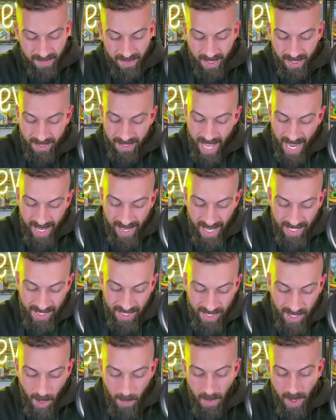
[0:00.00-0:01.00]
Thank you guys
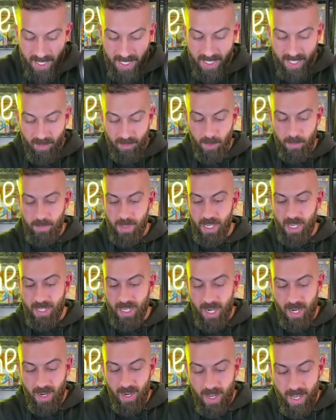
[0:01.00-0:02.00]
so much for being
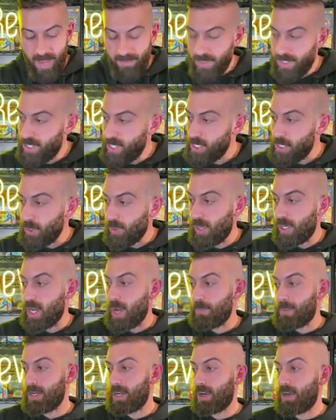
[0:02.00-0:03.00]
here. If you're just joining
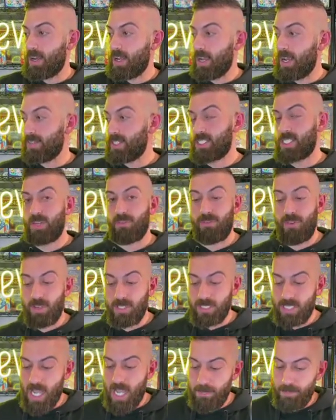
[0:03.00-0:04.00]
up here and this is your
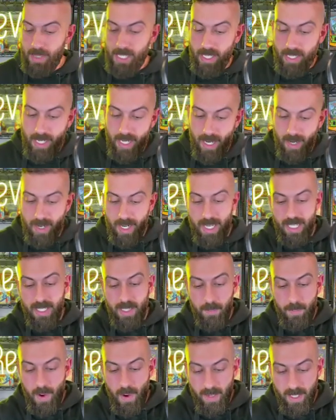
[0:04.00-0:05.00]
first time being here in the
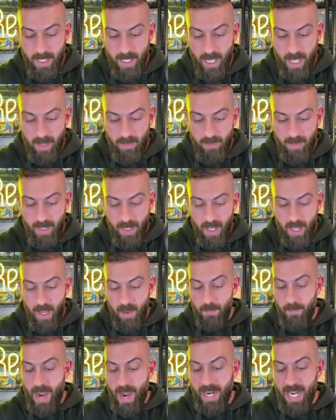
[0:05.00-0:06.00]
Poke Cave,
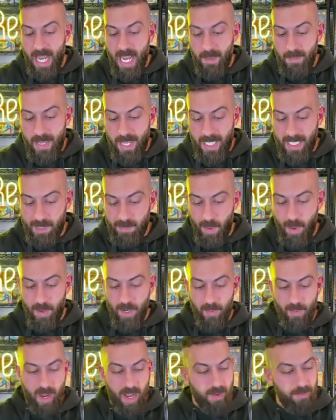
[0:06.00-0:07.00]
my name is
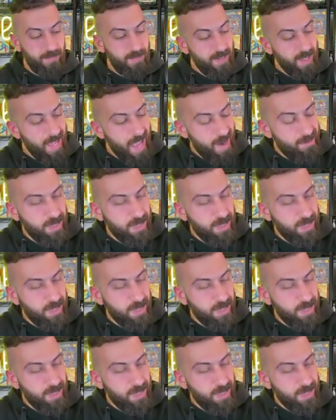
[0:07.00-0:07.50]
Pokerev. Every